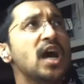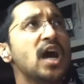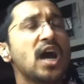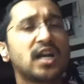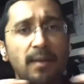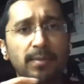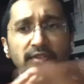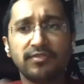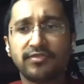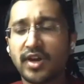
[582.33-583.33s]
a couple
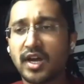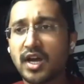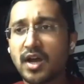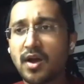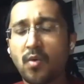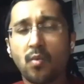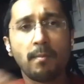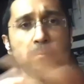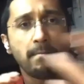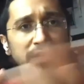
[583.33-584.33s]
of
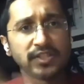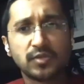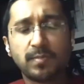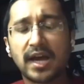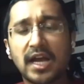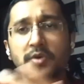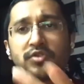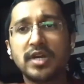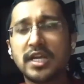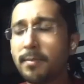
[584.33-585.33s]
months back, I was
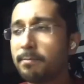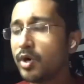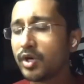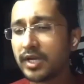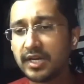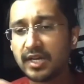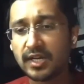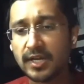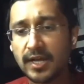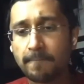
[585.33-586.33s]
reading a book and
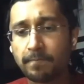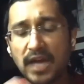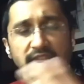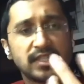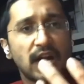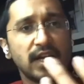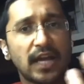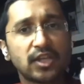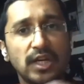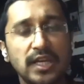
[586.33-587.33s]
I started
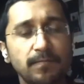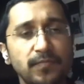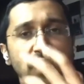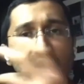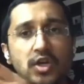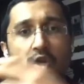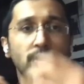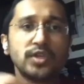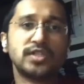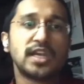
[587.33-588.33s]
actually
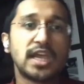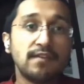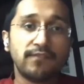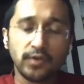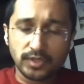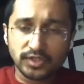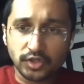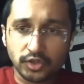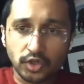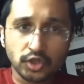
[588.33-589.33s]
noticing
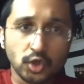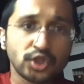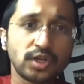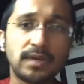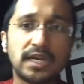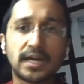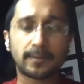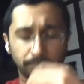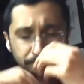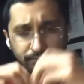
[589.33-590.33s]
influencers on social media.
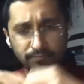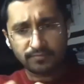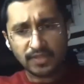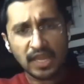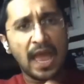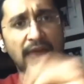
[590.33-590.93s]
And